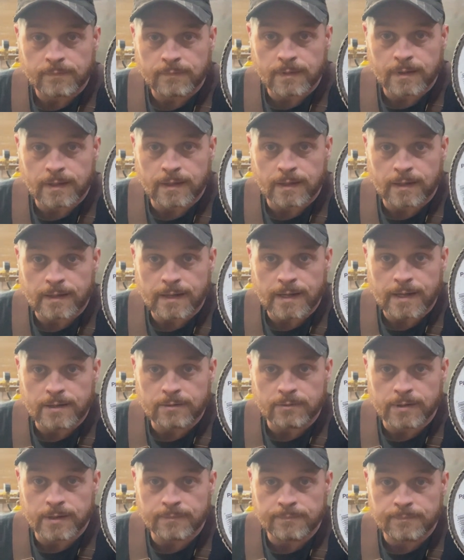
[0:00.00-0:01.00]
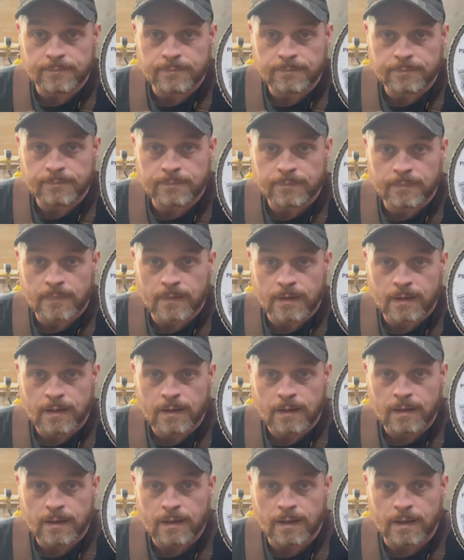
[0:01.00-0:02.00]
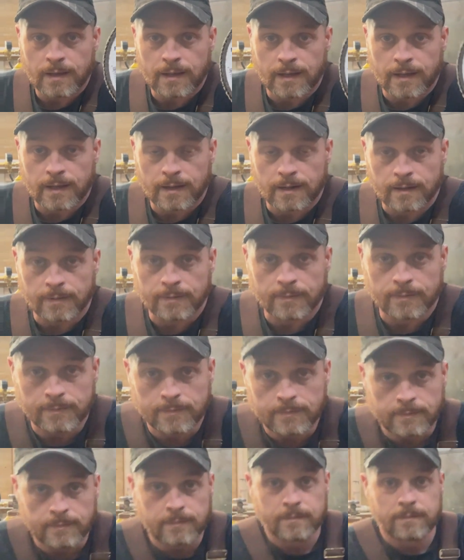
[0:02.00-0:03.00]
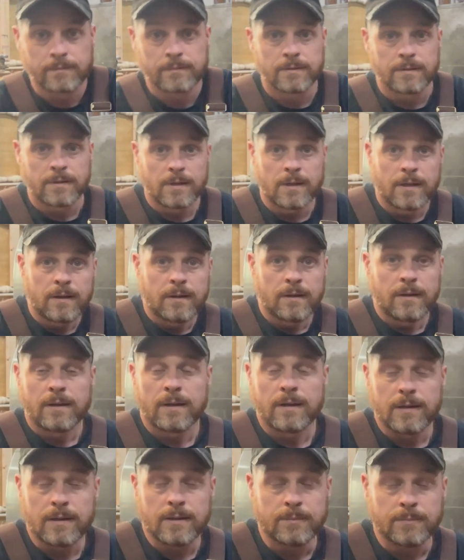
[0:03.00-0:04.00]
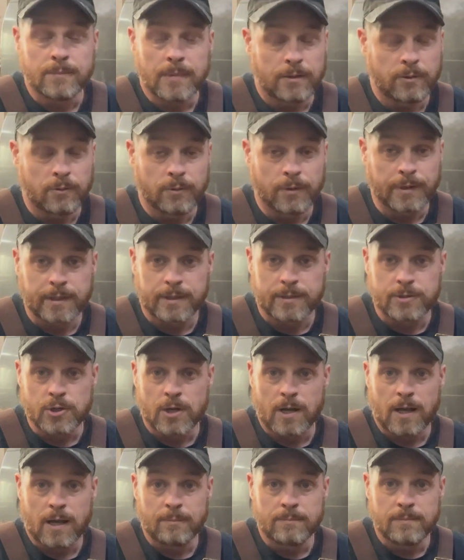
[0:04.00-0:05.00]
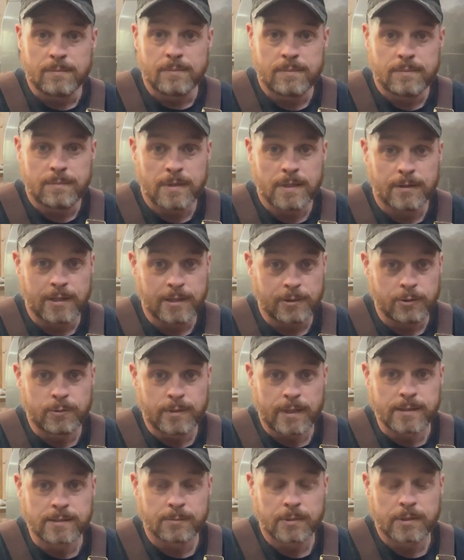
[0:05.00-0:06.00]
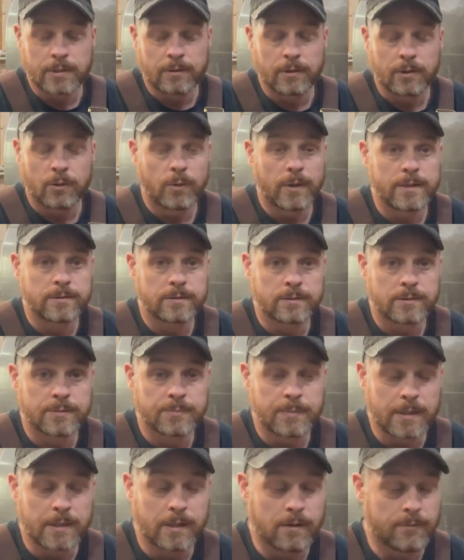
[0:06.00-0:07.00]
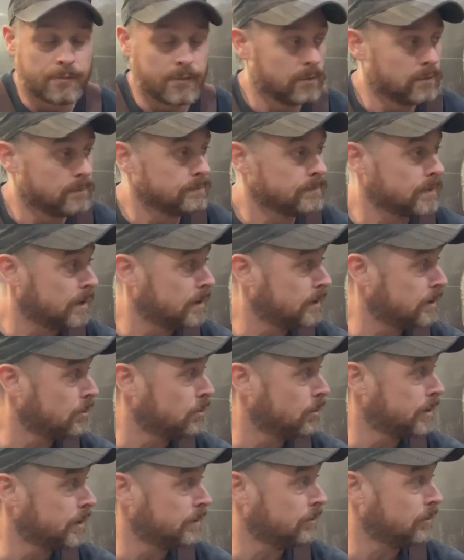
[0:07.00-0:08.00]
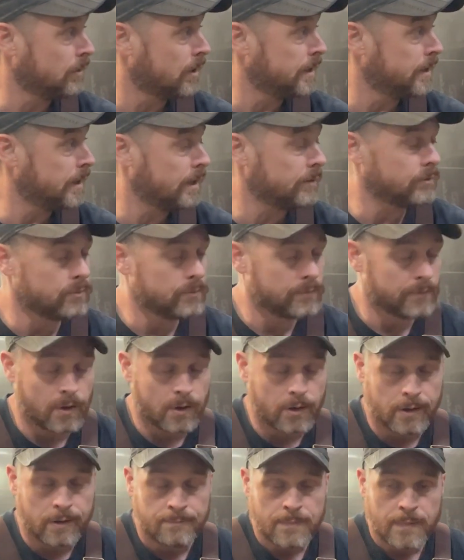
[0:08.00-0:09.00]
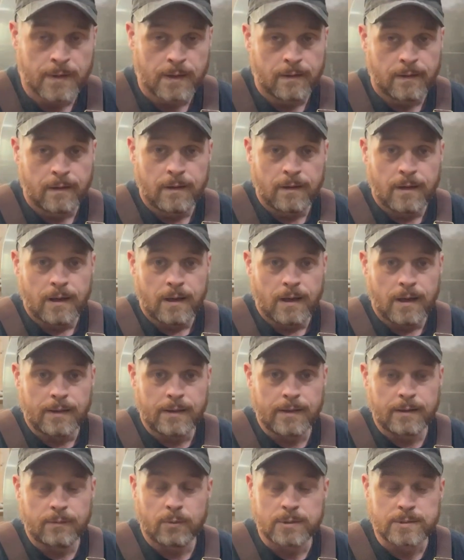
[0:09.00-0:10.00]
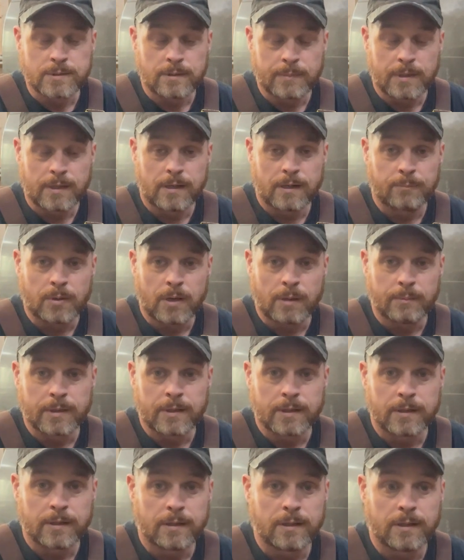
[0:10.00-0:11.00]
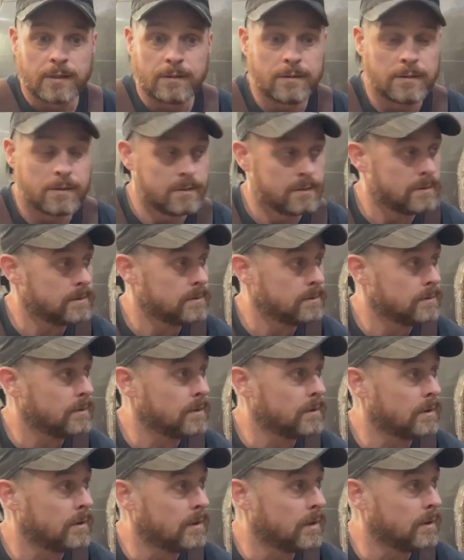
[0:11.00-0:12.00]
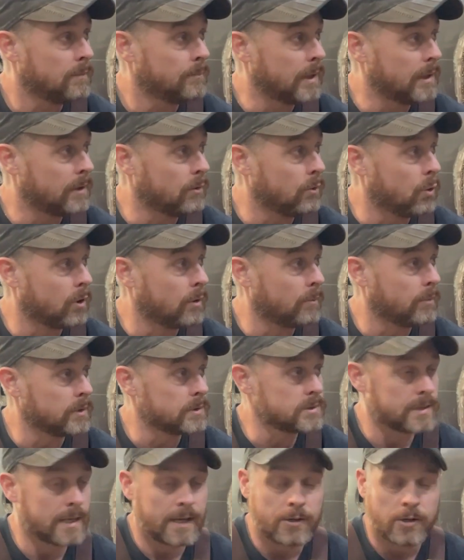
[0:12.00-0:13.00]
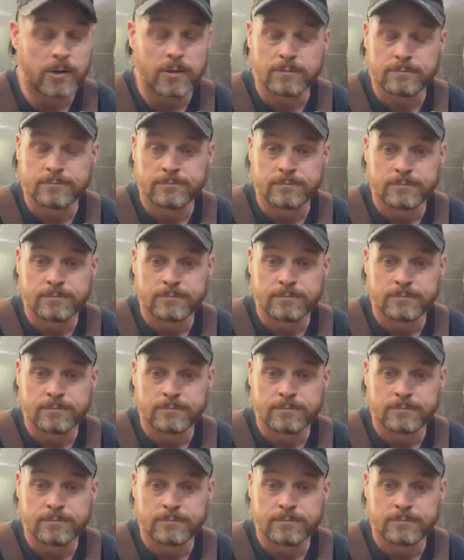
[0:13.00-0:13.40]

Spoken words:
and an 80 grit. And they do a really good job, but they do take some material away, so just be careful. You don't want to grind down too far. And then once I'm done, I'm probably gonna, on my little Orville sander,